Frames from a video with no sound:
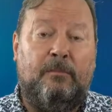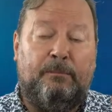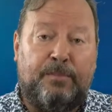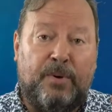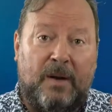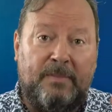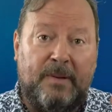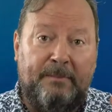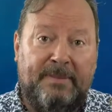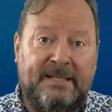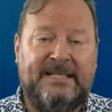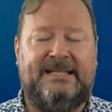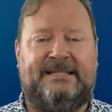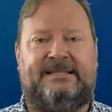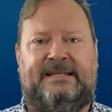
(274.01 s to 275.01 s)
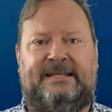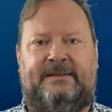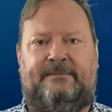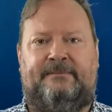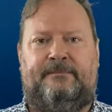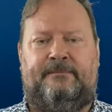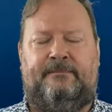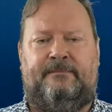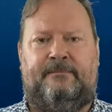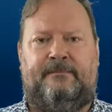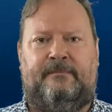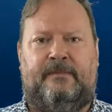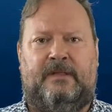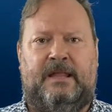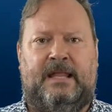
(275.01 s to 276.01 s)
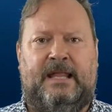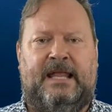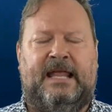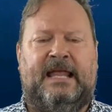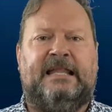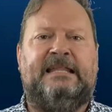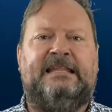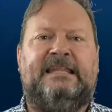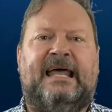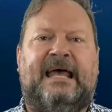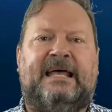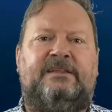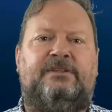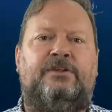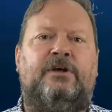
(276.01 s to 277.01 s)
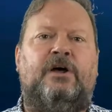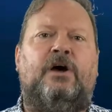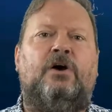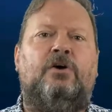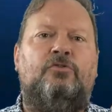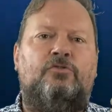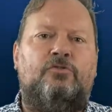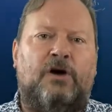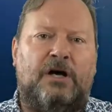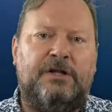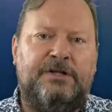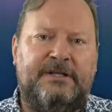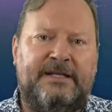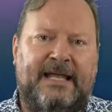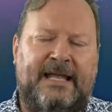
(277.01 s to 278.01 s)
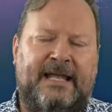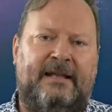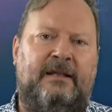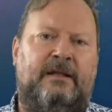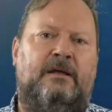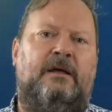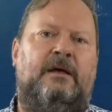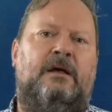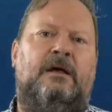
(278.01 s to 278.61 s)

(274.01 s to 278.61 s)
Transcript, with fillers: probability that rather than